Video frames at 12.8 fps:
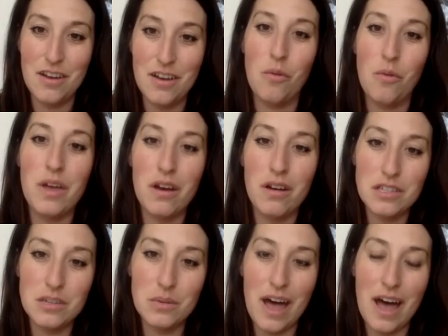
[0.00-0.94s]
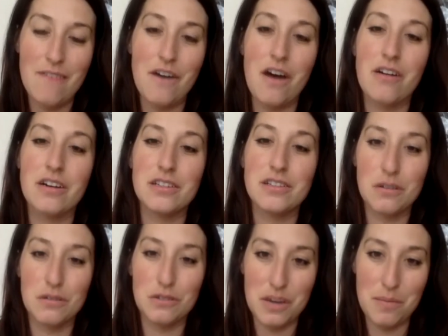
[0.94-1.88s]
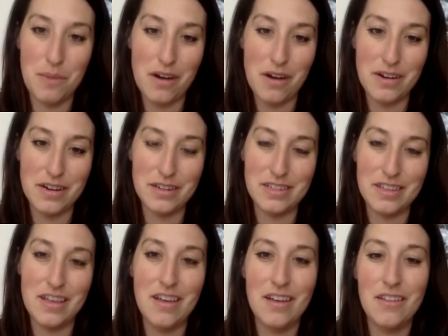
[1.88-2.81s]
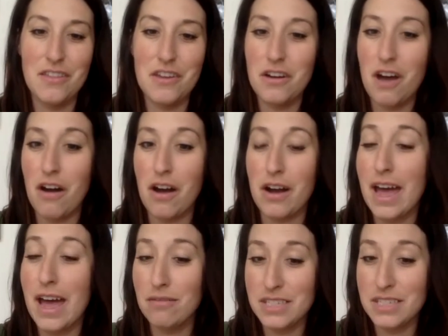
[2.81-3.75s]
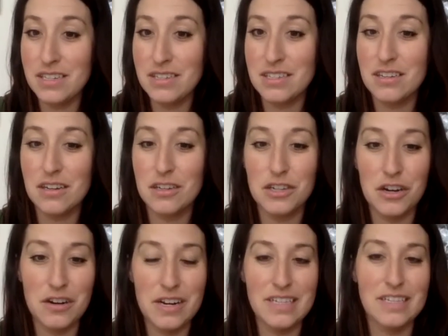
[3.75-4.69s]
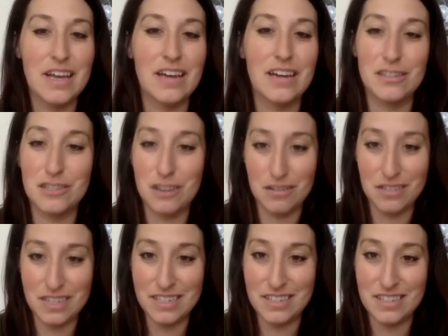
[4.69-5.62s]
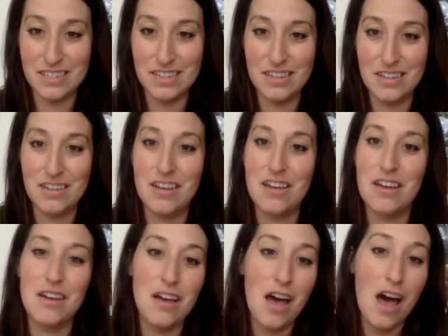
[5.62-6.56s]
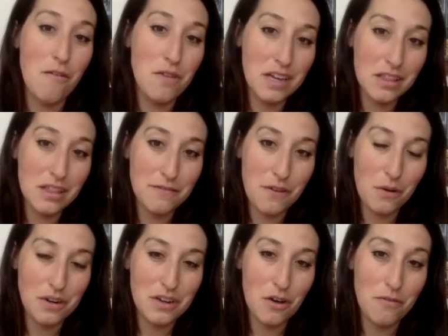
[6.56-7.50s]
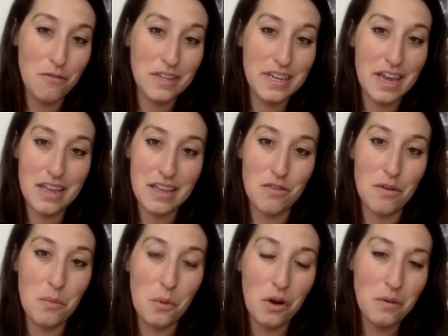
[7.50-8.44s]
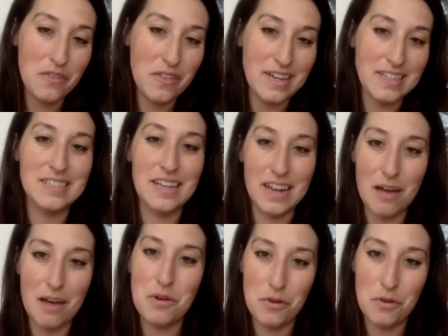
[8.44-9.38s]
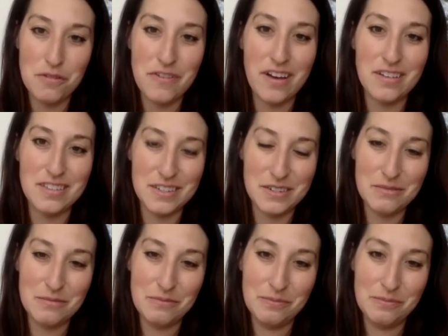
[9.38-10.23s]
We also have our associate partners. There are accountants, attorneys, and consultants. I really look forward to hopefully getting you on board with us and setting up your profile soon.